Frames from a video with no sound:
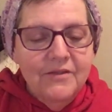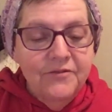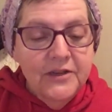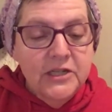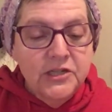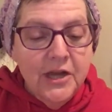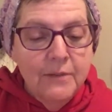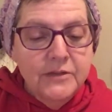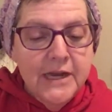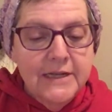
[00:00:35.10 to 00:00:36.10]
Finished
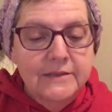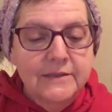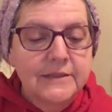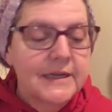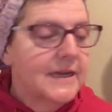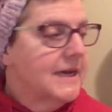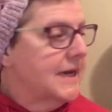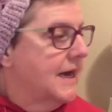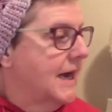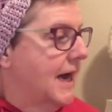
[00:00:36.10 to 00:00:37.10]
objects.
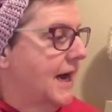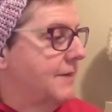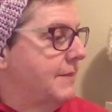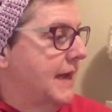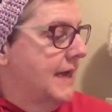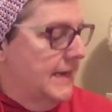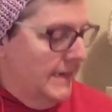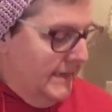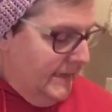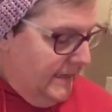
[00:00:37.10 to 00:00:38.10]
I made